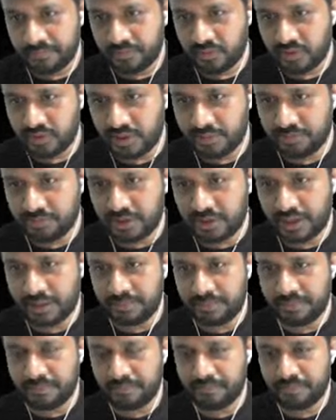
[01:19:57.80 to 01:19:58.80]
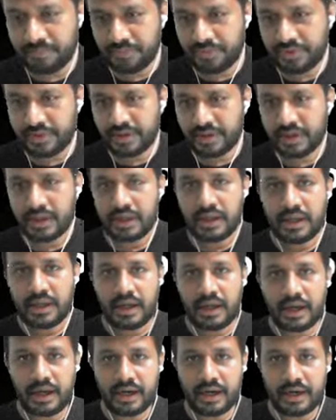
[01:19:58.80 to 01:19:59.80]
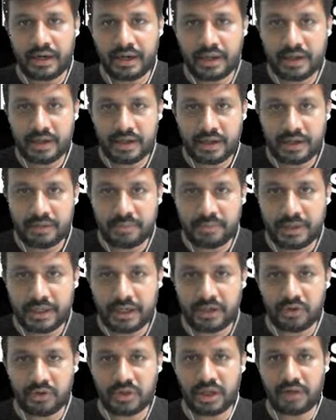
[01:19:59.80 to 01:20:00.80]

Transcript: Subscribe. And let me tell you the